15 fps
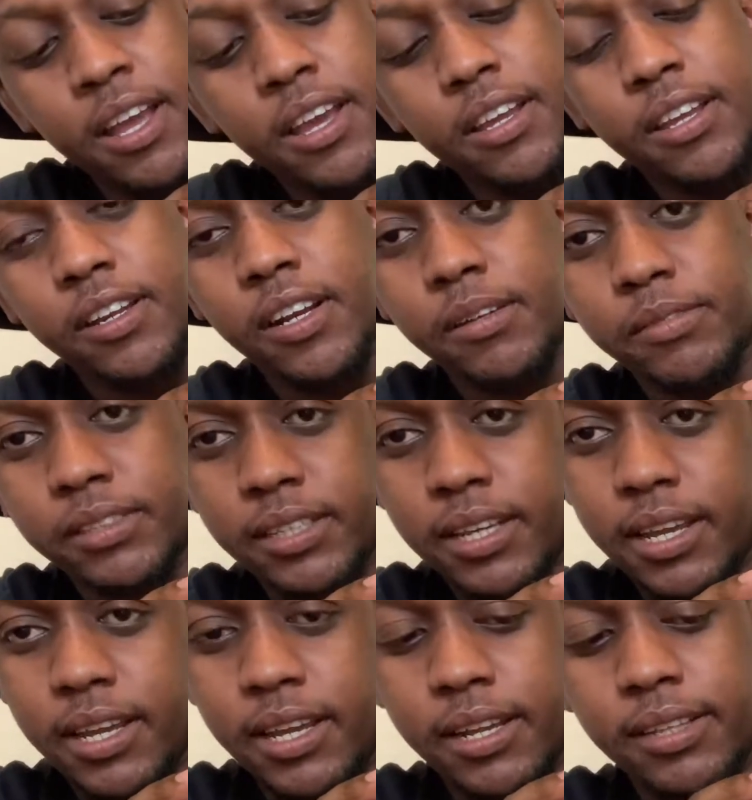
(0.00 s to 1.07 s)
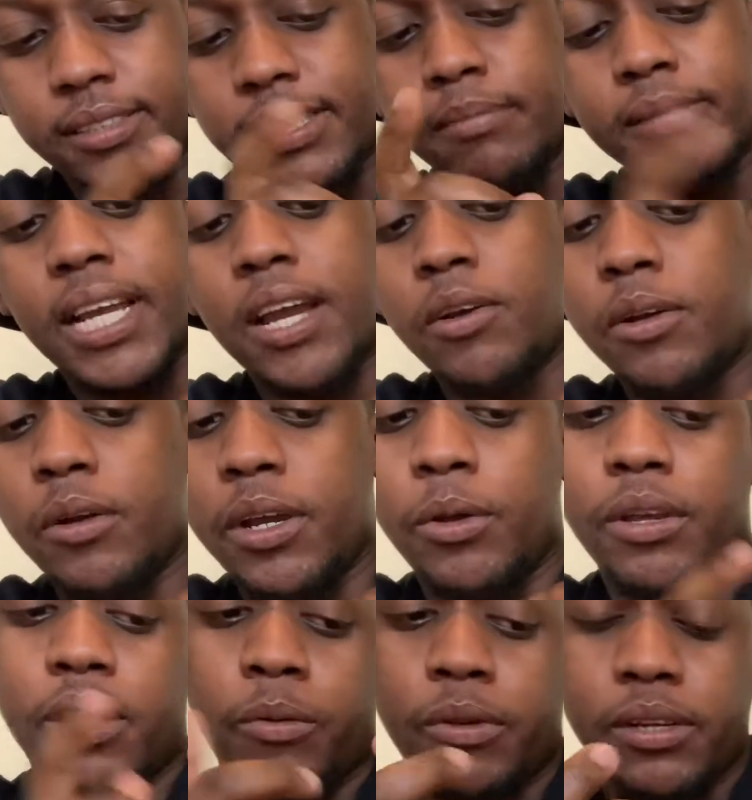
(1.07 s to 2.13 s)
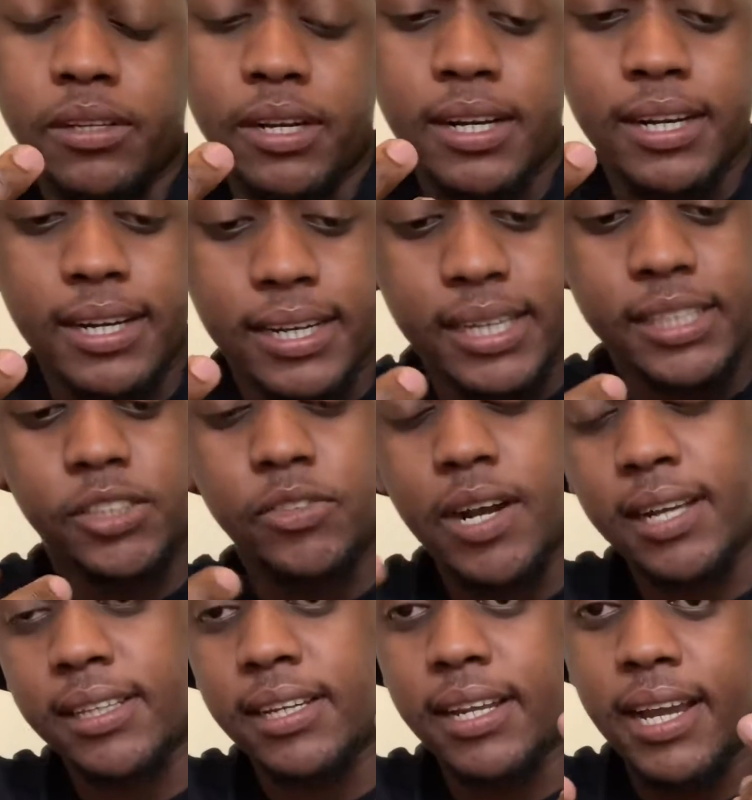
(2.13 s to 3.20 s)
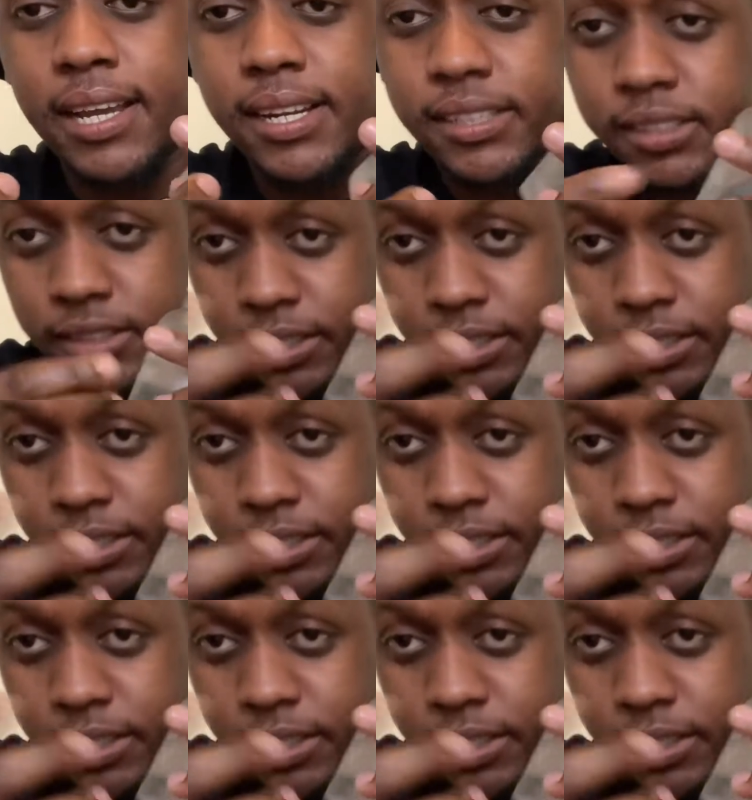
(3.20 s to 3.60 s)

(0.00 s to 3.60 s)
You know what I'm saying? Sometimes it will attract the ladies